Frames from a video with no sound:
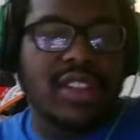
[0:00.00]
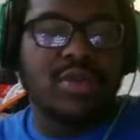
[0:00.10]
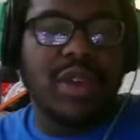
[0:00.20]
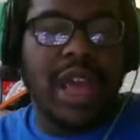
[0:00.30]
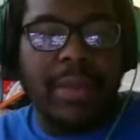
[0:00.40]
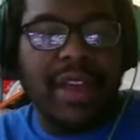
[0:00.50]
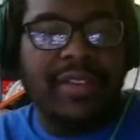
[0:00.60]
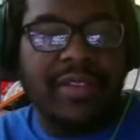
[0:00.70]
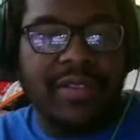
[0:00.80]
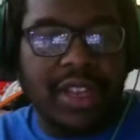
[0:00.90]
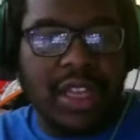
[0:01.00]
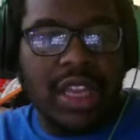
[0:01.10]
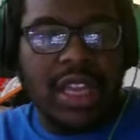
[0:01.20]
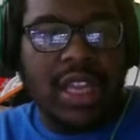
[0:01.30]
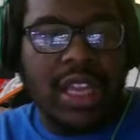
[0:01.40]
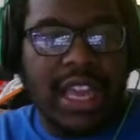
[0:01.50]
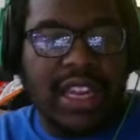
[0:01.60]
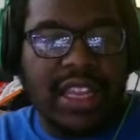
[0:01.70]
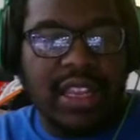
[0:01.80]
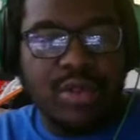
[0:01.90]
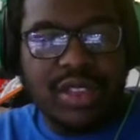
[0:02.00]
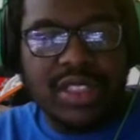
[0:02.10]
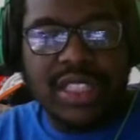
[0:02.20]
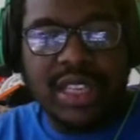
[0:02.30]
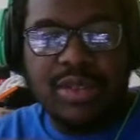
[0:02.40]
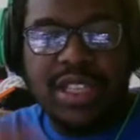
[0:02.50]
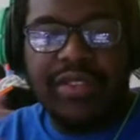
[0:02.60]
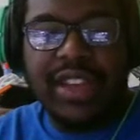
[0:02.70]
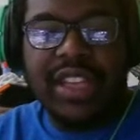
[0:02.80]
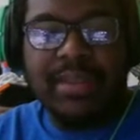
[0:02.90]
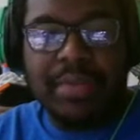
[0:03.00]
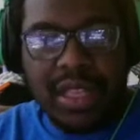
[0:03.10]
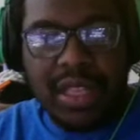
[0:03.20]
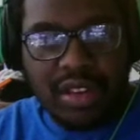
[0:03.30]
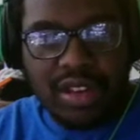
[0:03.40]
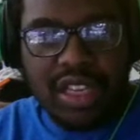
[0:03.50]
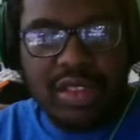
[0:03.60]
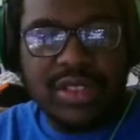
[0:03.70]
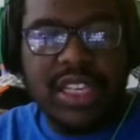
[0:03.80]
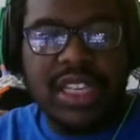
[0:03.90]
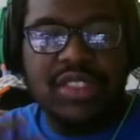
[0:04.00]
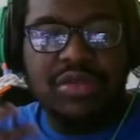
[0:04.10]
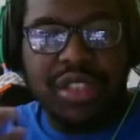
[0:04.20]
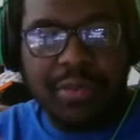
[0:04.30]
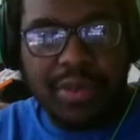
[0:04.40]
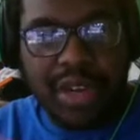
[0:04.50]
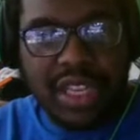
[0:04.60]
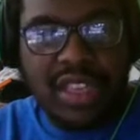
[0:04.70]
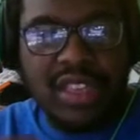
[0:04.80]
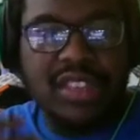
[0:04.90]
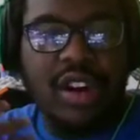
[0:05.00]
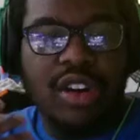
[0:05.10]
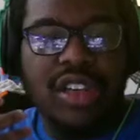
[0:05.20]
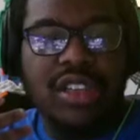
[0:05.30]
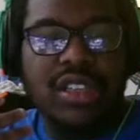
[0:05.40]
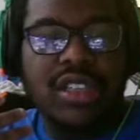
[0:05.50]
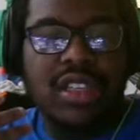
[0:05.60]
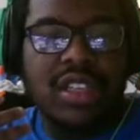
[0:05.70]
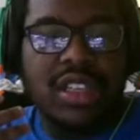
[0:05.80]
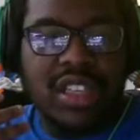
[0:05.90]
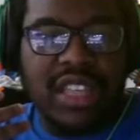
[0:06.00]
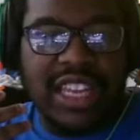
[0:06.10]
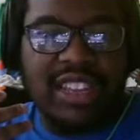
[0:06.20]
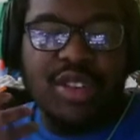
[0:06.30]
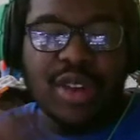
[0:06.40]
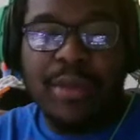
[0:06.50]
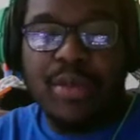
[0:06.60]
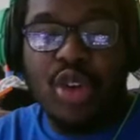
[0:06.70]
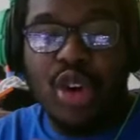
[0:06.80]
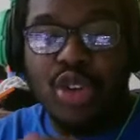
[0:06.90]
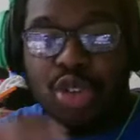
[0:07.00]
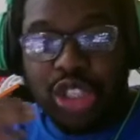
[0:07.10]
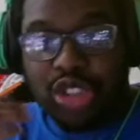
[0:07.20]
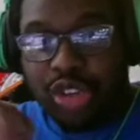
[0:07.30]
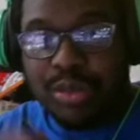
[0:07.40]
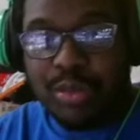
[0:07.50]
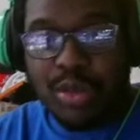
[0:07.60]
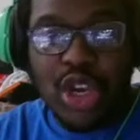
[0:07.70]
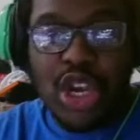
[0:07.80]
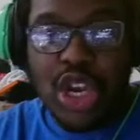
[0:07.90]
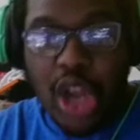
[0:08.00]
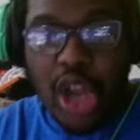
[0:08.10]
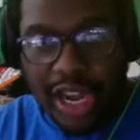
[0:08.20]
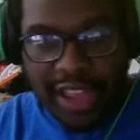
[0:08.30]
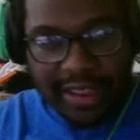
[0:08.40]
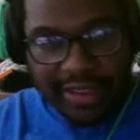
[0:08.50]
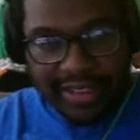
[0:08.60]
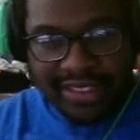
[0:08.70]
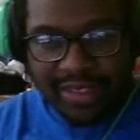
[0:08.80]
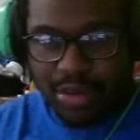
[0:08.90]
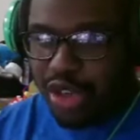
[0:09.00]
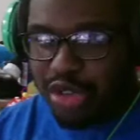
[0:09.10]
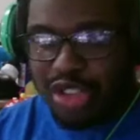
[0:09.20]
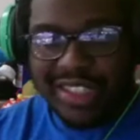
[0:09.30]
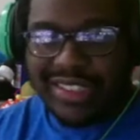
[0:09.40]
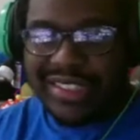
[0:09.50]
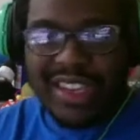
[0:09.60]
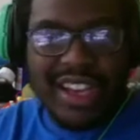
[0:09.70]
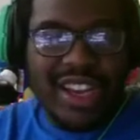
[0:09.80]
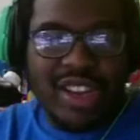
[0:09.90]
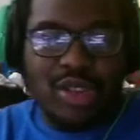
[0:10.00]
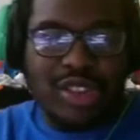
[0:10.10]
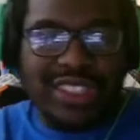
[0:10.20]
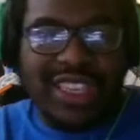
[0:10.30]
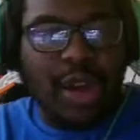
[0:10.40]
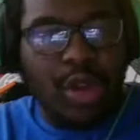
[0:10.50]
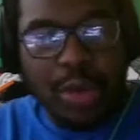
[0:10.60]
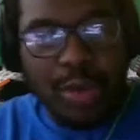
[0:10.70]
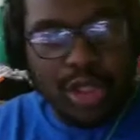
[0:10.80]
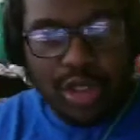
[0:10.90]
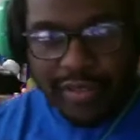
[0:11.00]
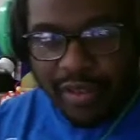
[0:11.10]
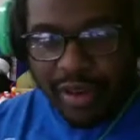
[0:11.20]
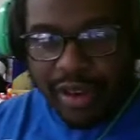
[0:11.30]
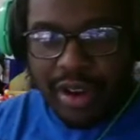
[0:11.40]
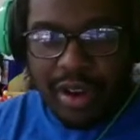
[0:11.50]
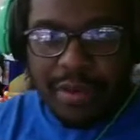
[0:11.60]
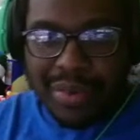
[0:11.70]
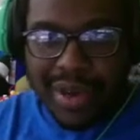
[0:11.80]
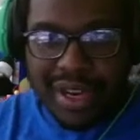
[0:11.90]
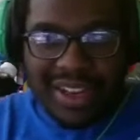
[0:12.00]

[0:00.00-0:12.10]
with MF, and he was giving his opinion on it. He was saying it's really bricky. It's hard to, like, don't get me wrong, you could draw some nut hands where you just kill them on turn 4. But